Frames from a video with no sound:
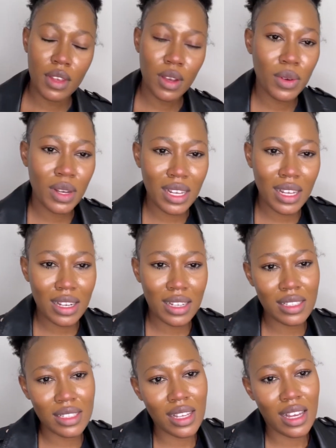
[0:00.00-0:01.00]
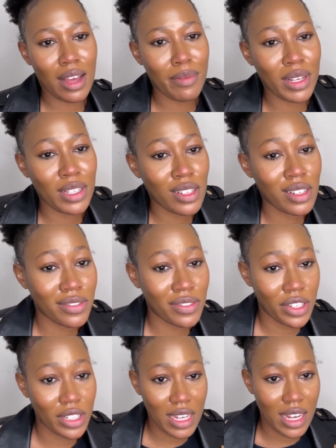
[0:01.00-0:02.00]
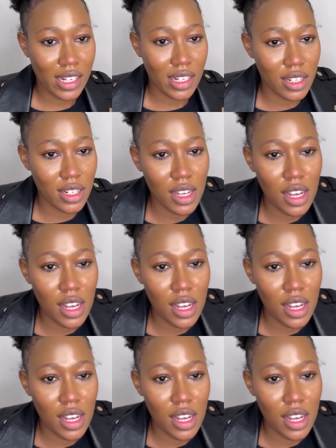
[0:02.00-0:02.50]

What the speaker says: What can I say? I'm actually very tired